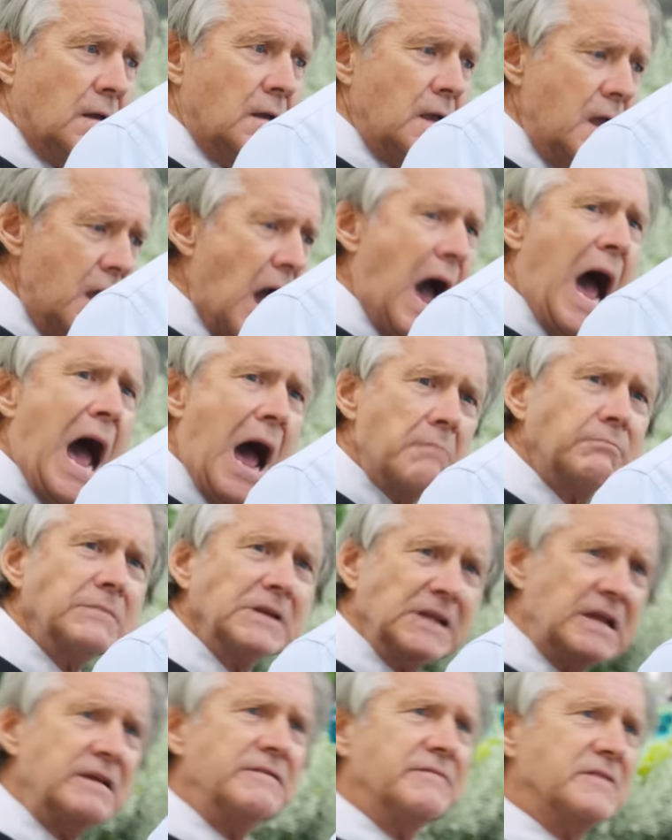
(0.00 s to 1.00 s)
Yeah, I'm
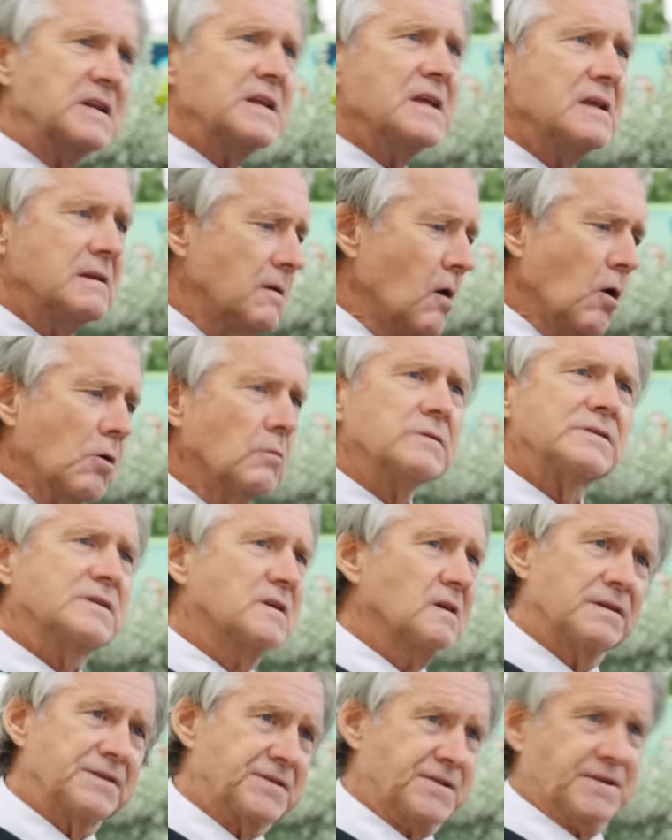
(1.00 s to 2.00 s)
leaving and no one's
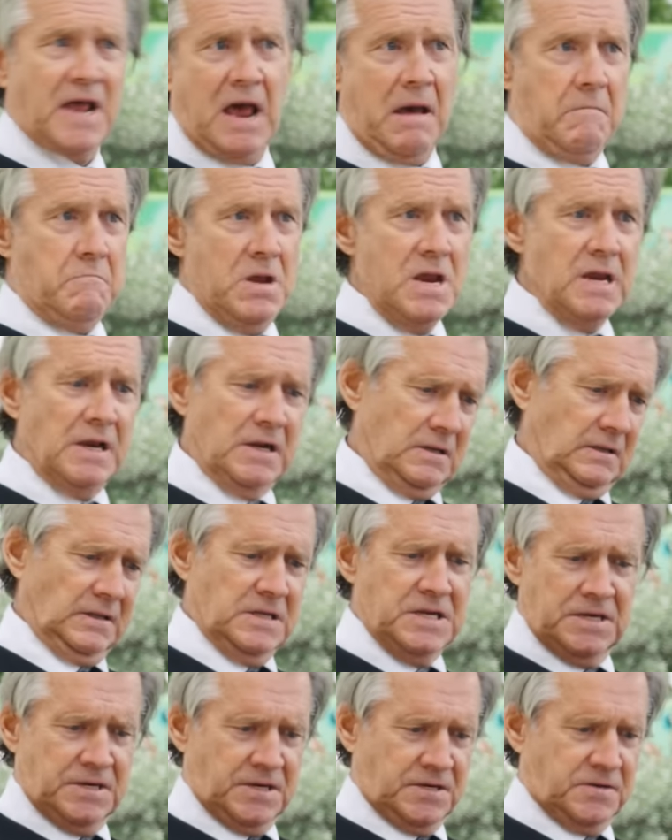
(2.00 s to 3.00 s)
gonna stop me, at
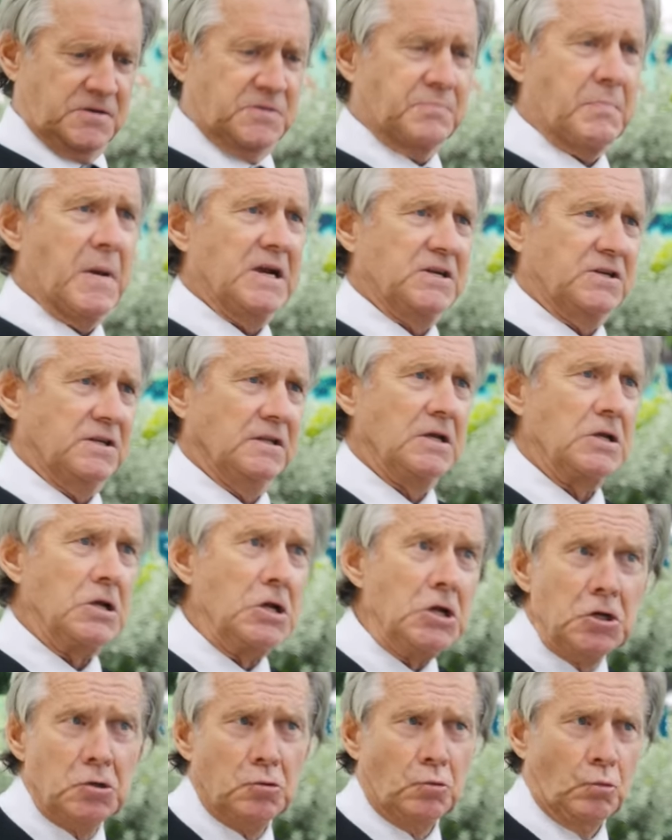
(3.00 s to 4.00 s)
least especially
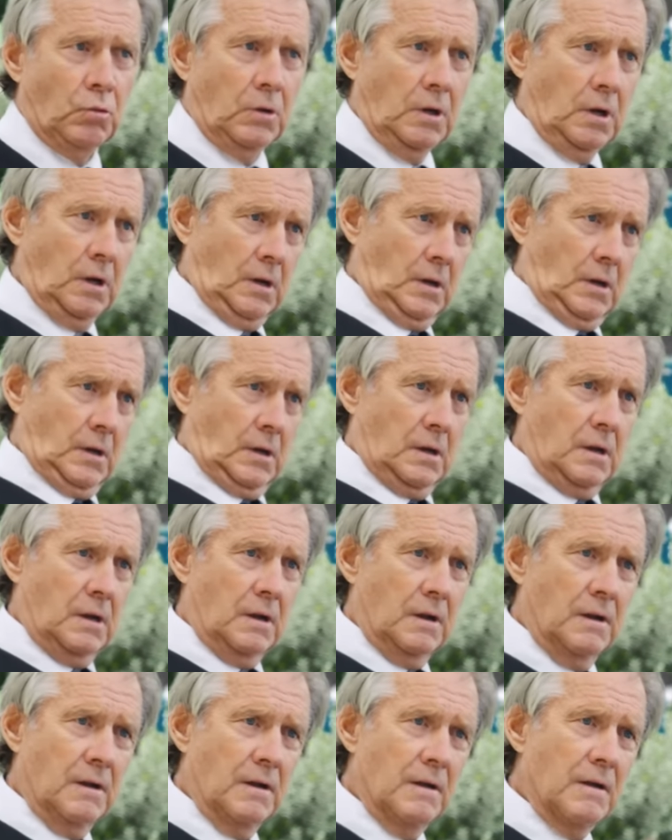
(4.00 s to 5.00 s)
you.
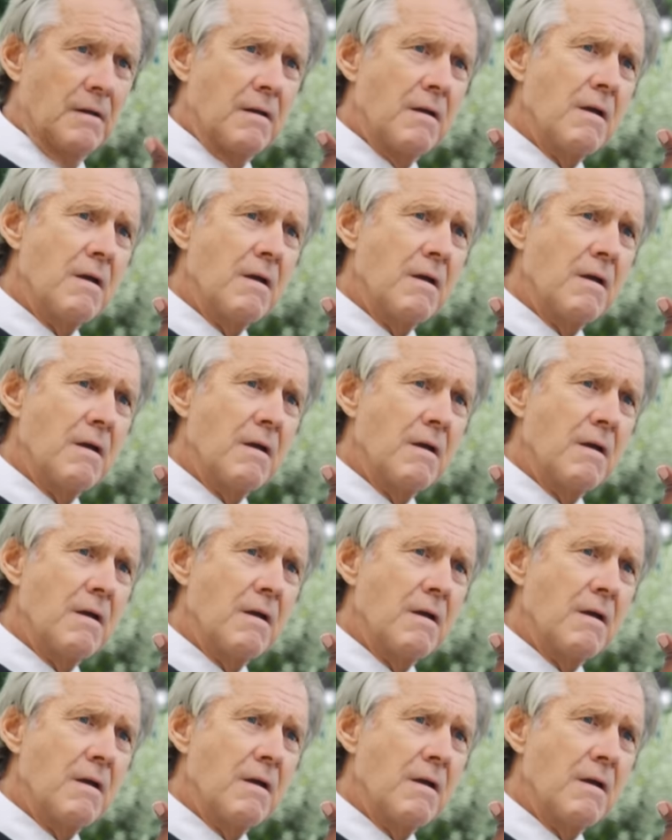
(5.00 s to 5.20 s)
You've